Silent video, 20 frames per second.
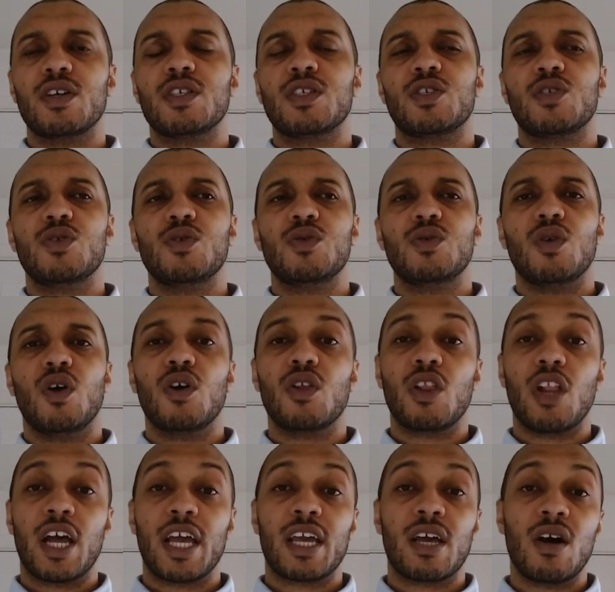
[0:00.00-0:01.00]
to
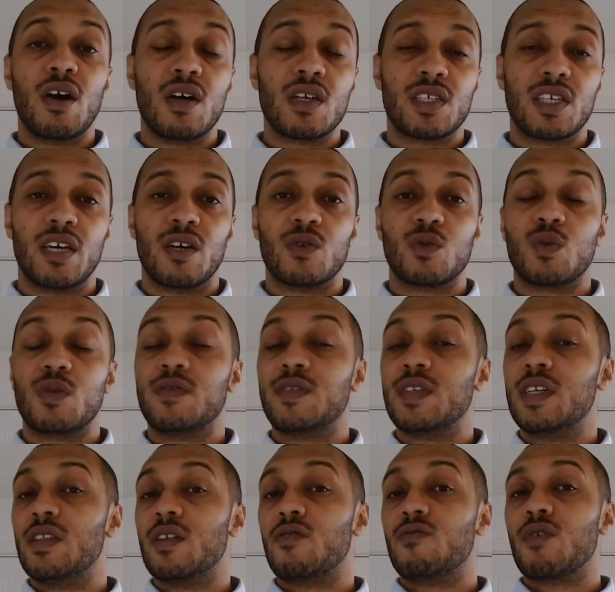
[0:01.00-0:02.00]
online car sales, we've
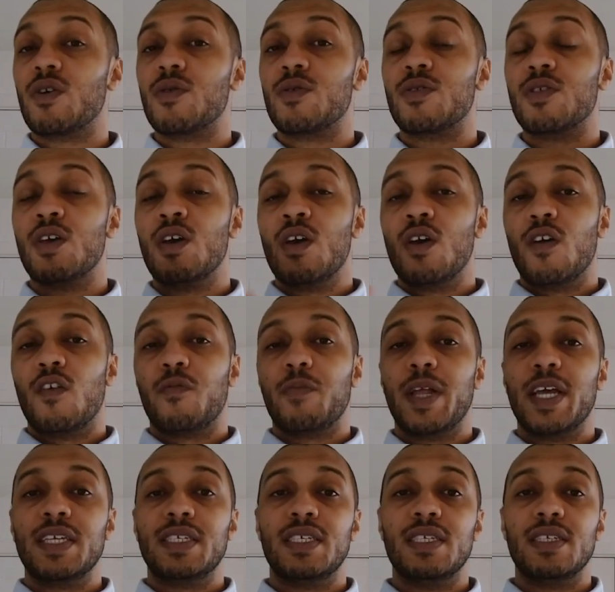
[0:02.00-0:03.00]
seen the growth of
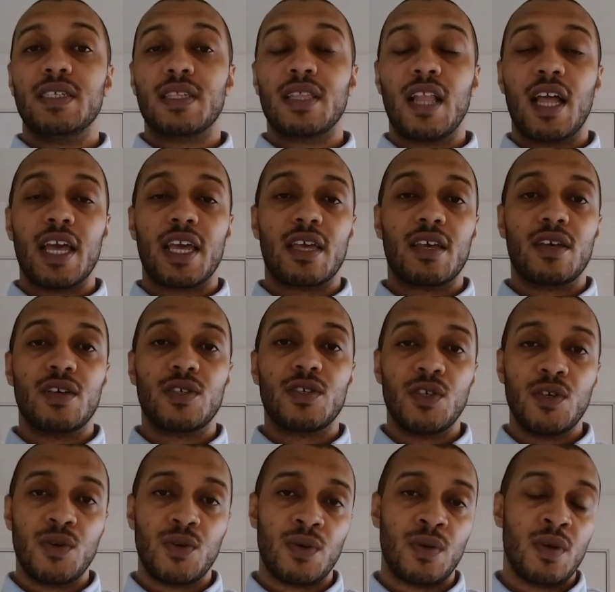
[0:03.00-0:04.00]
places like
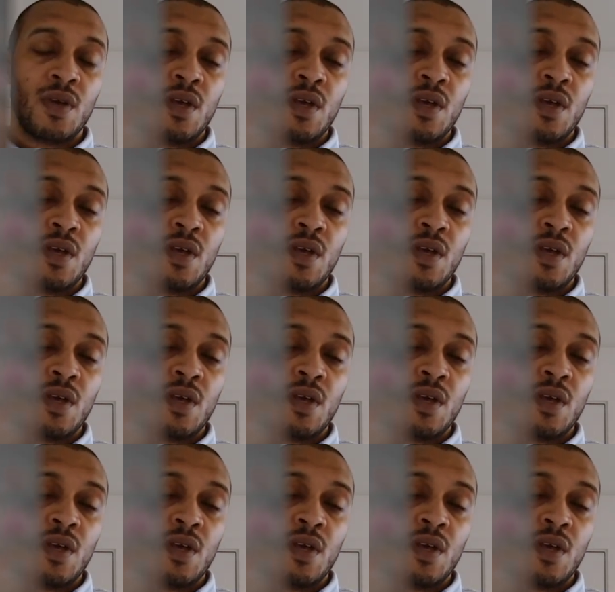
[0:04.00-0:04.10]
Cazoo